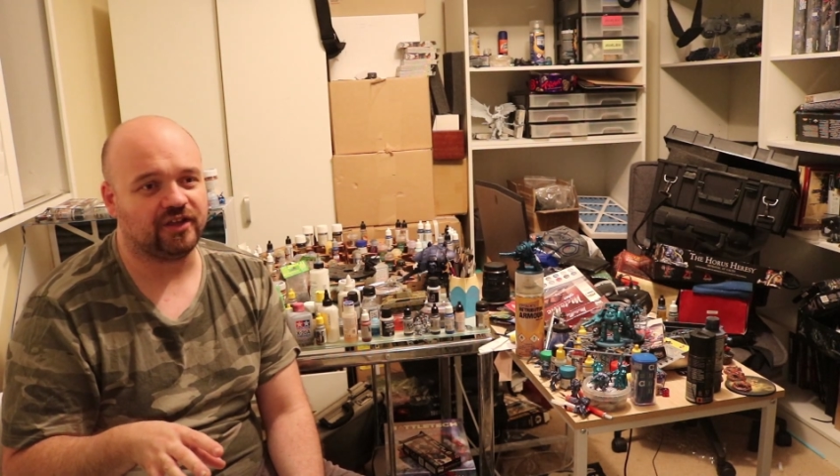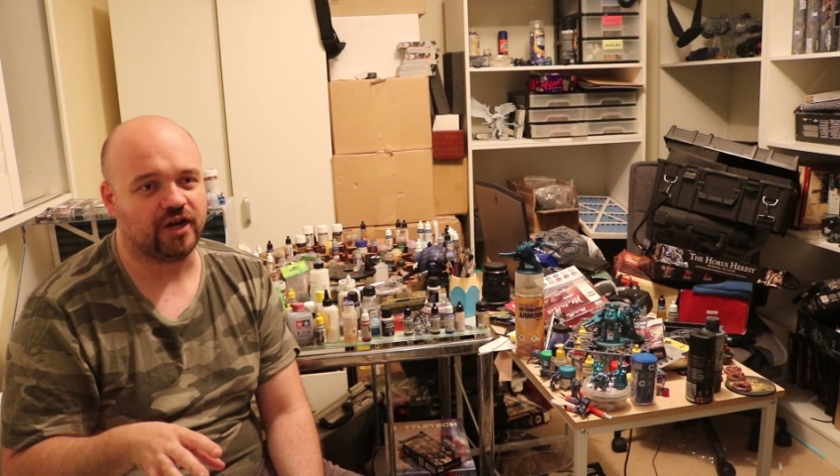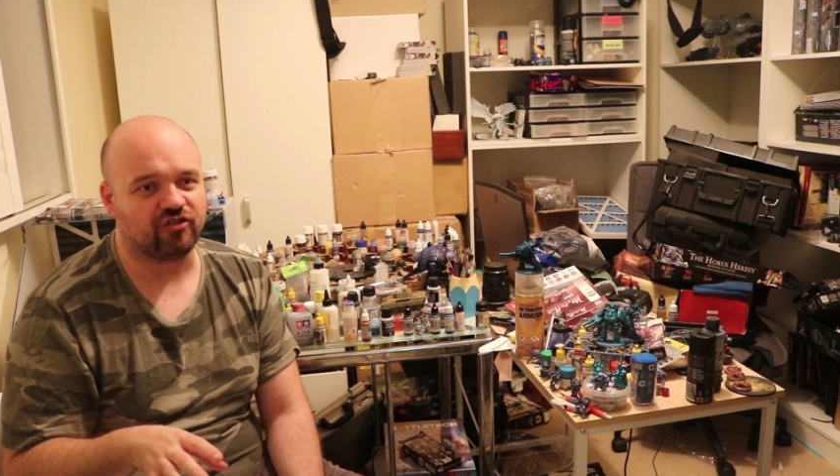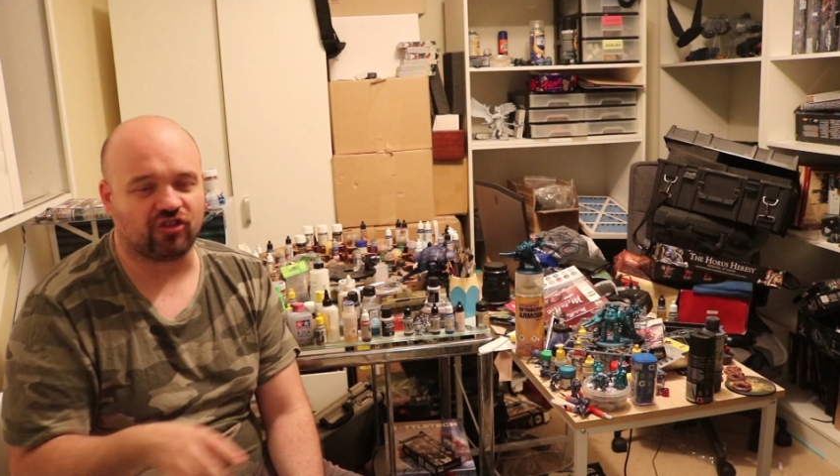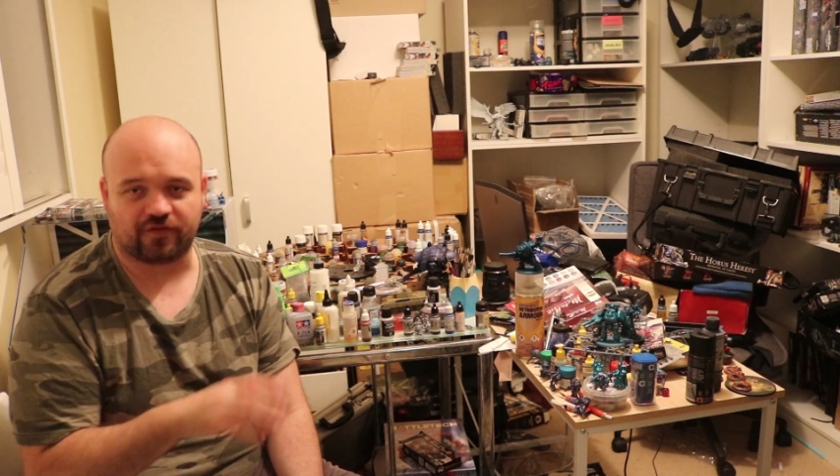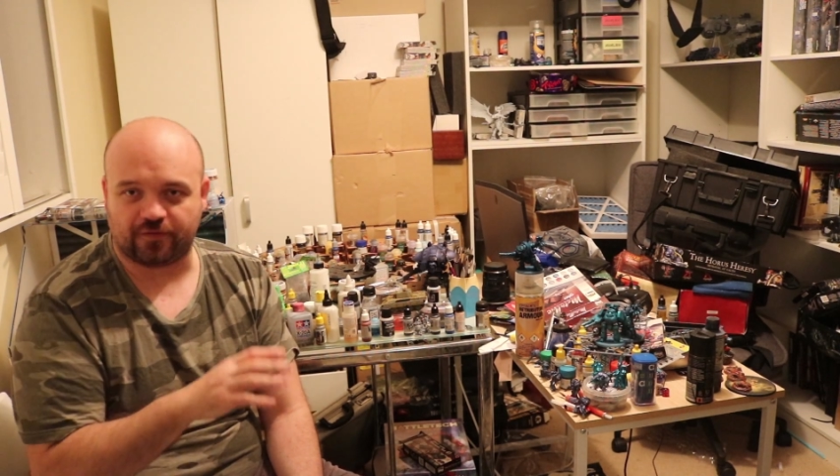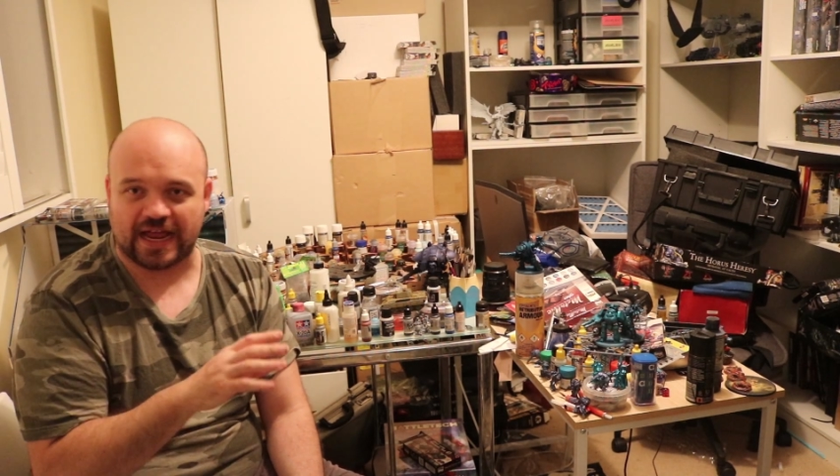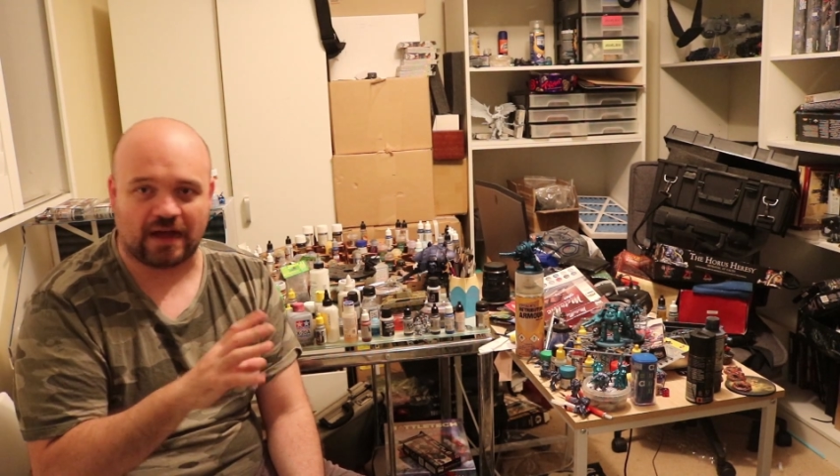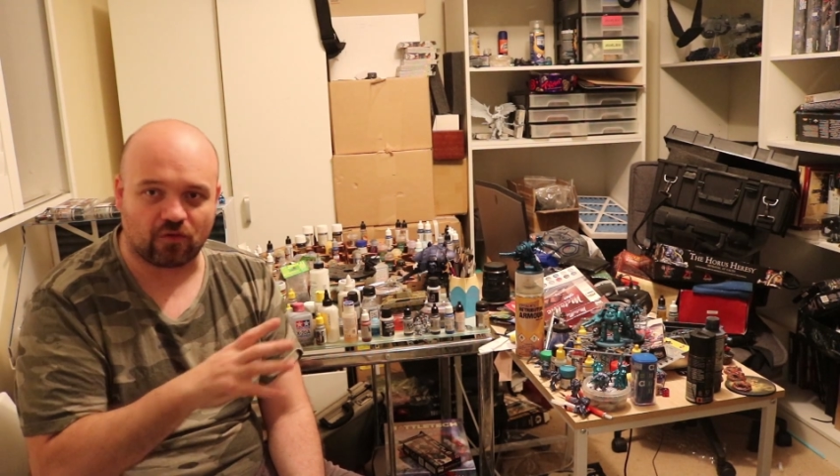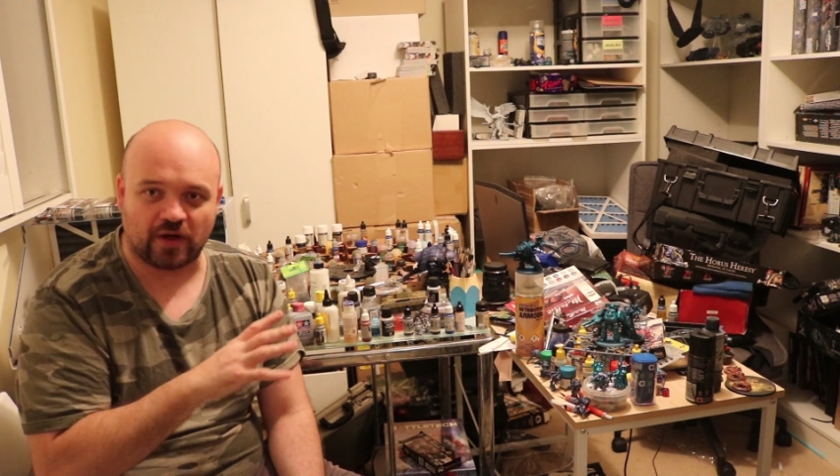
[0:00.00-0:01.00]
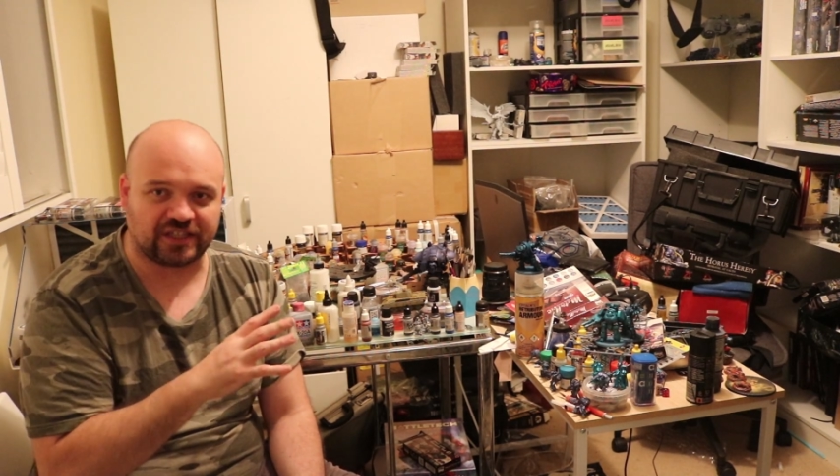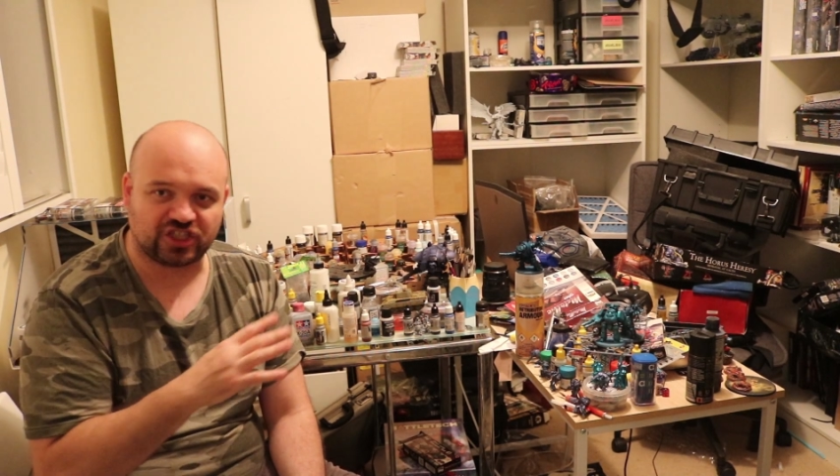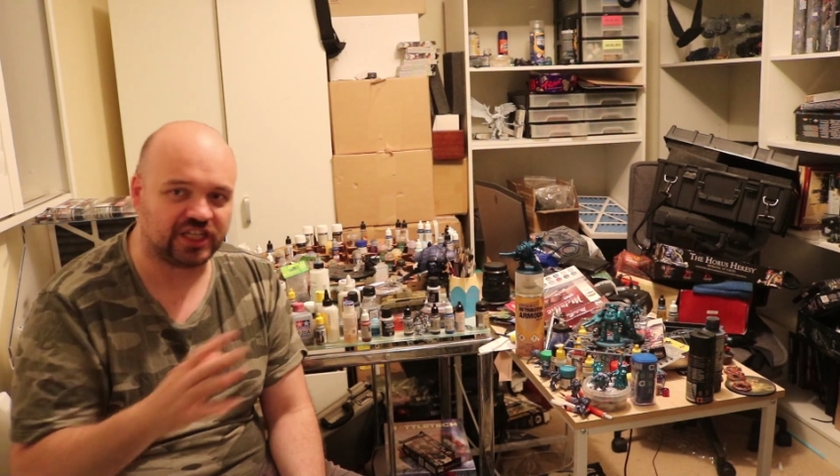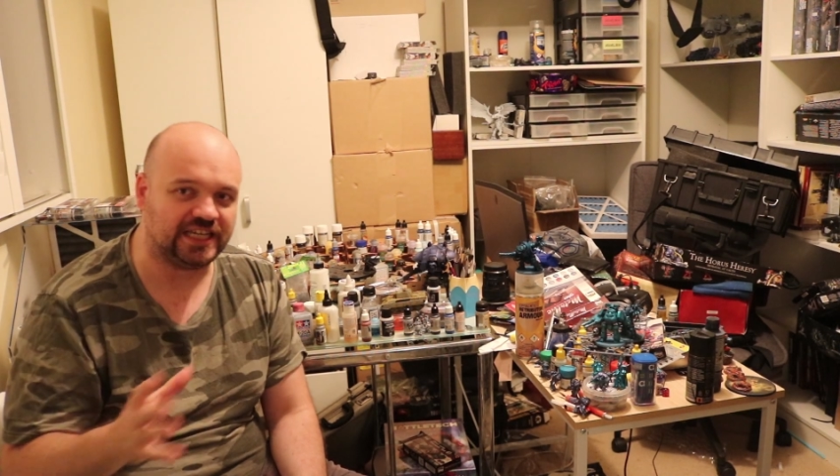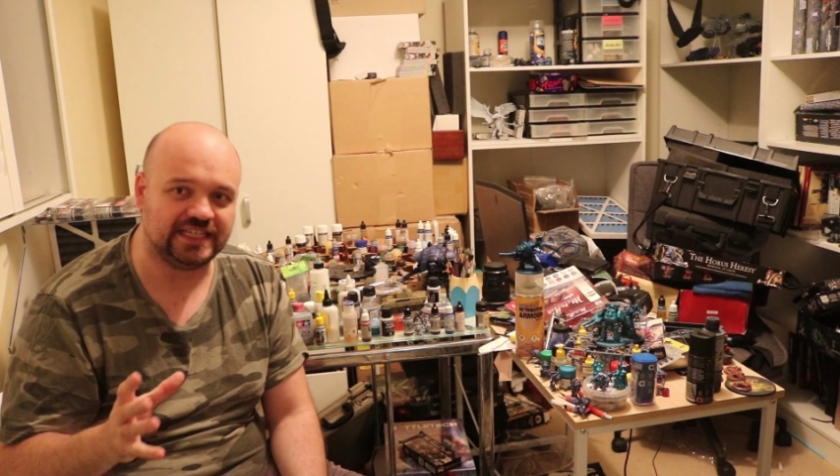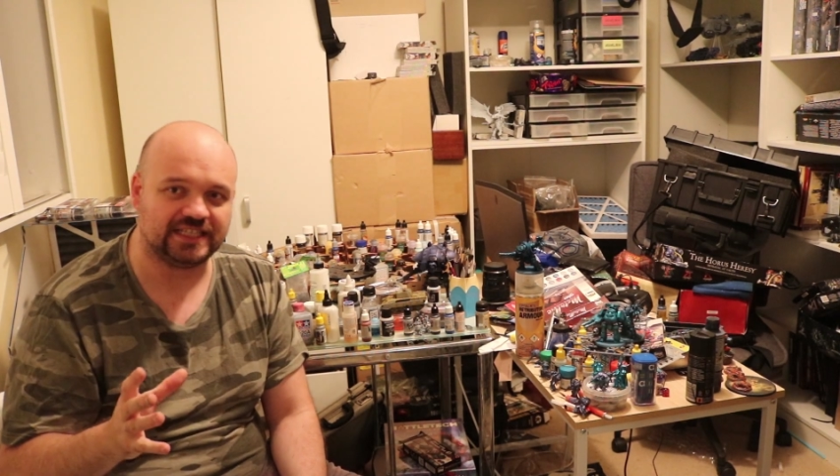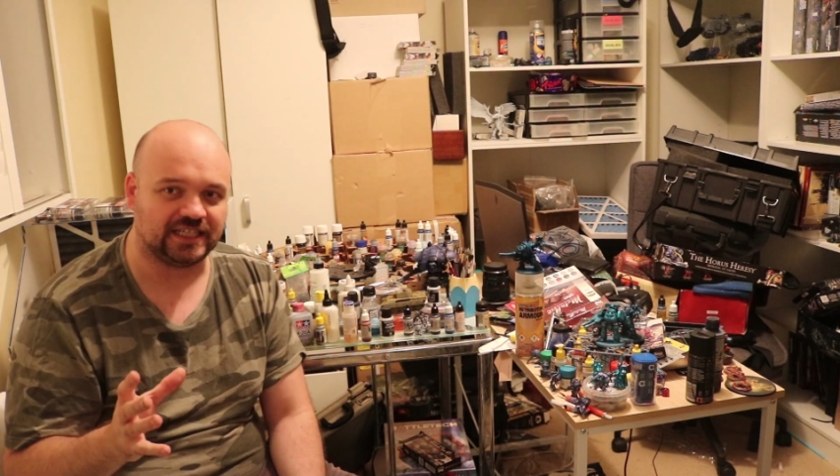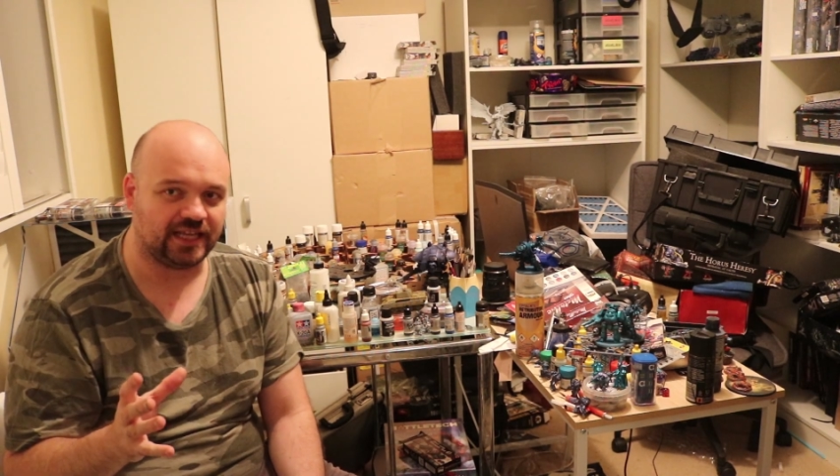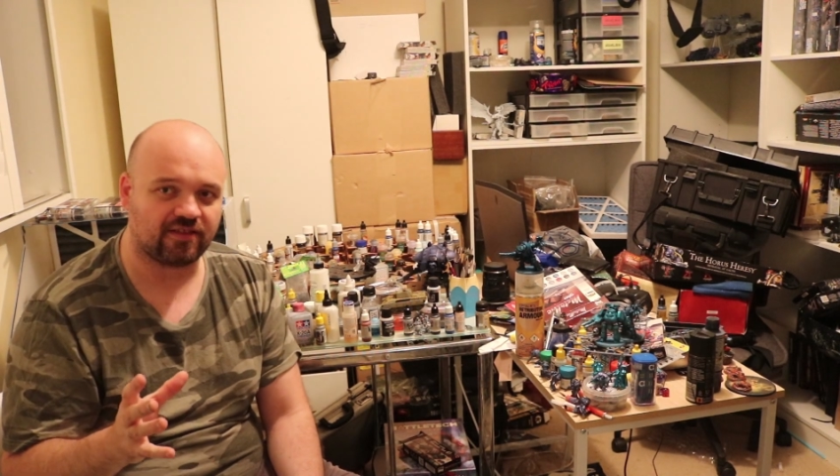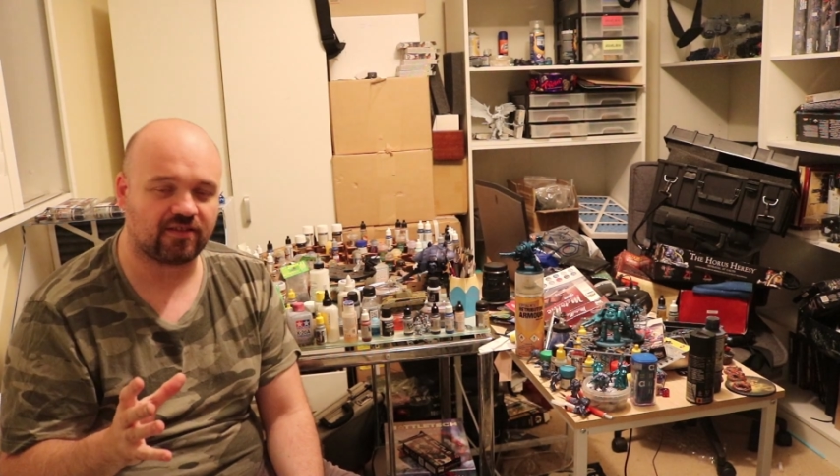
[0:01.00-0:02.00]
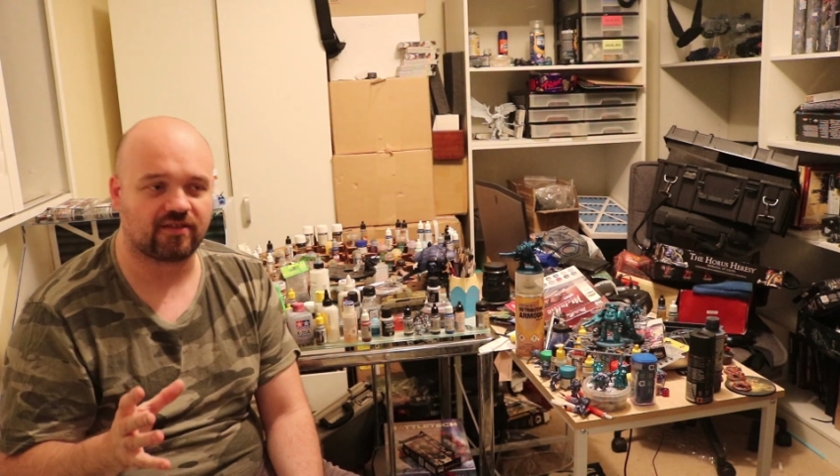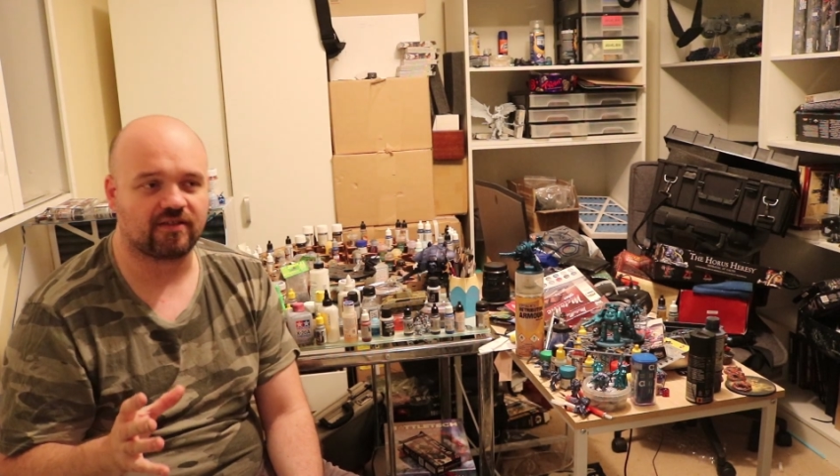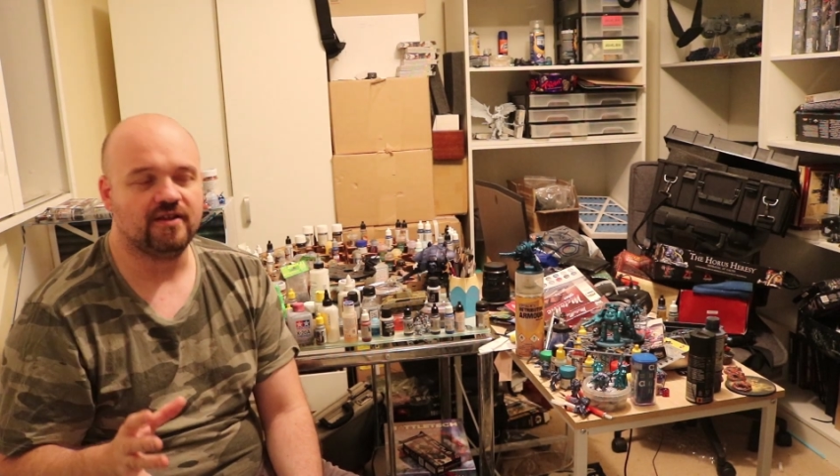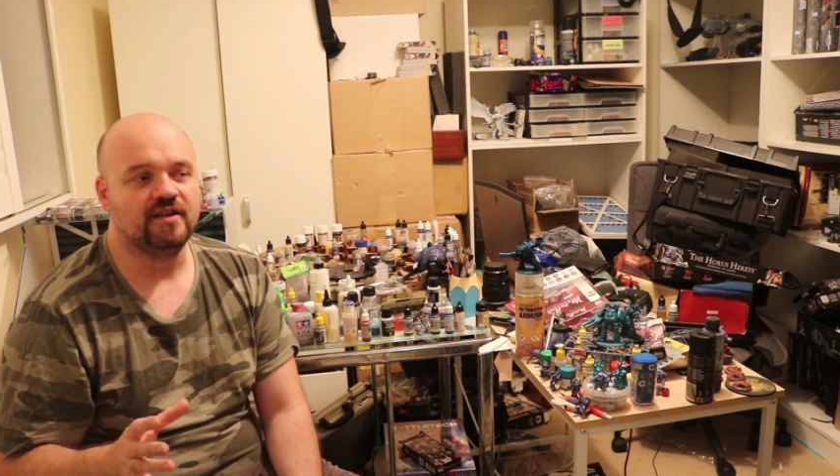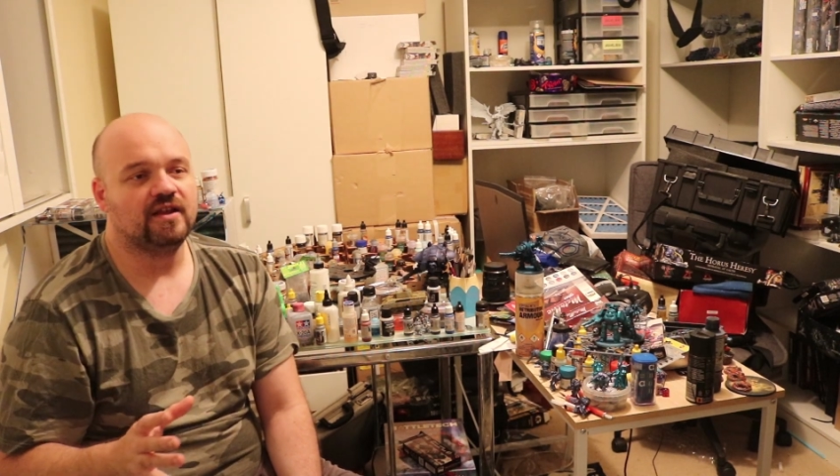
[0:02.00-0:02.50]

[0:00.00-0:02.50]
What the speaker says: you know, just outright cheese lists.